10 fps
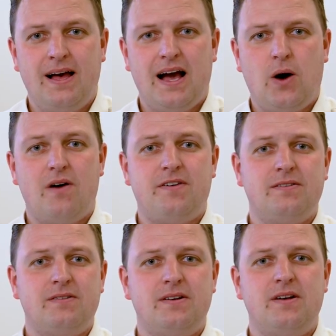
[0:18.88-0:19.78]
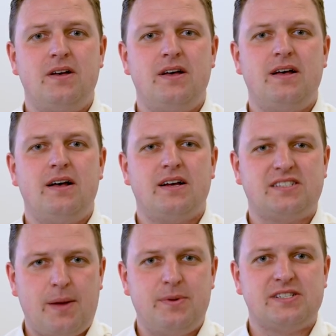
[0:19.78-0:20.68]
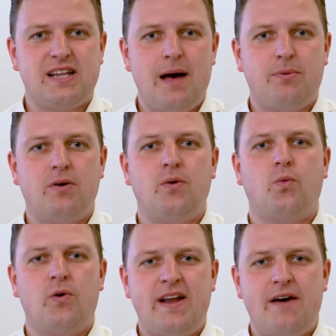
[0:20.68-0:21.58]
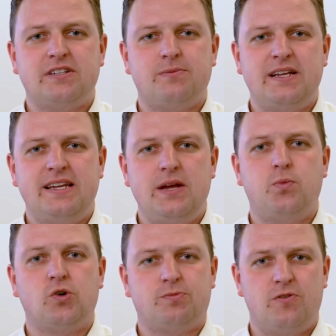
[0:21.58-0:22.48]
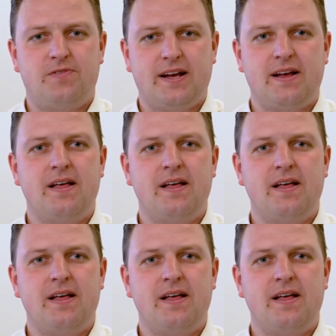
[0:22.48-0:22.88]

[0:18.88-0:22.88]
However, a step in slab will inevitably need waterproofing.